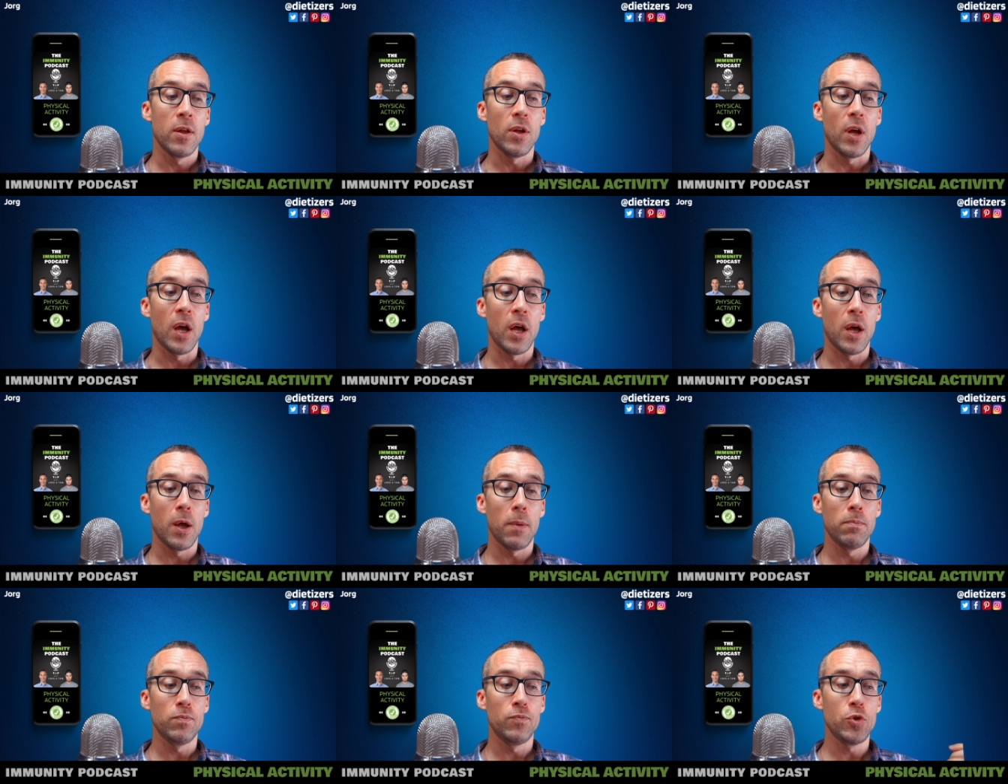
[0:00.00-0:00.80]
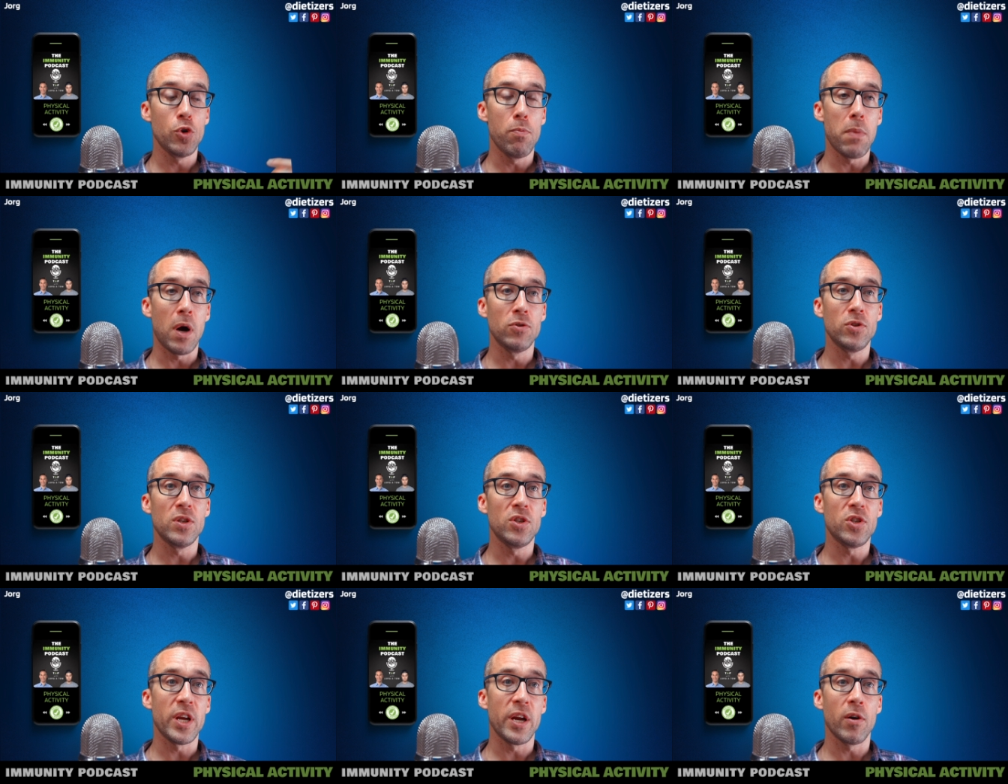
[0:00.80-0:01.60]
um, to a
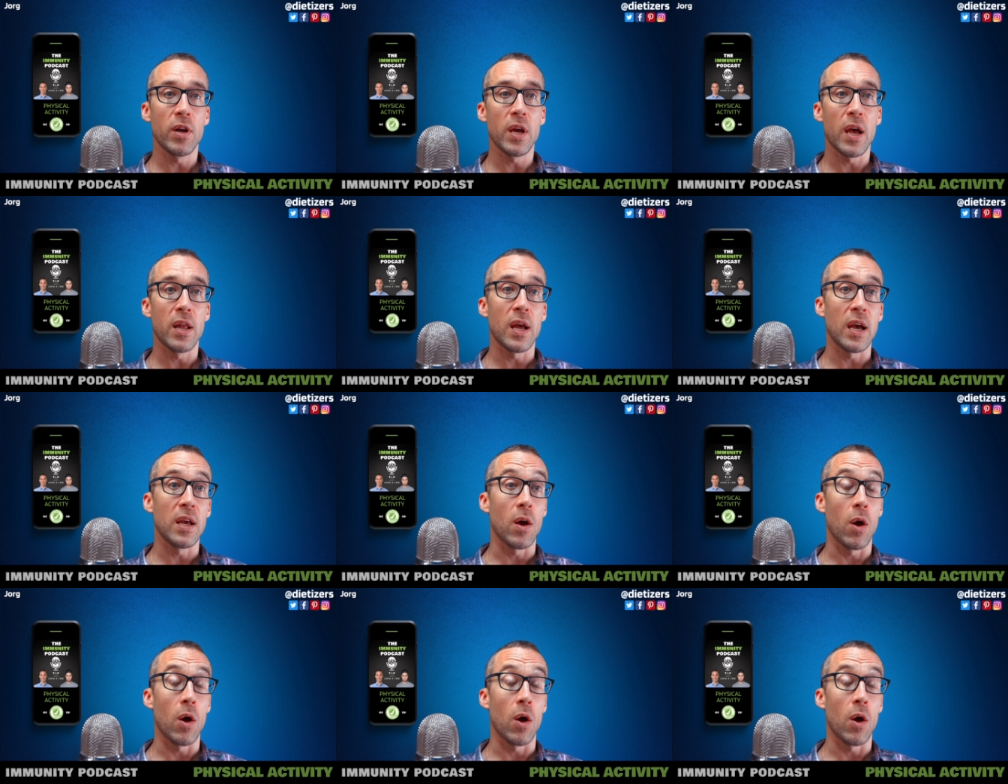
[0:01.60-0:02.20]
mountainous area and I,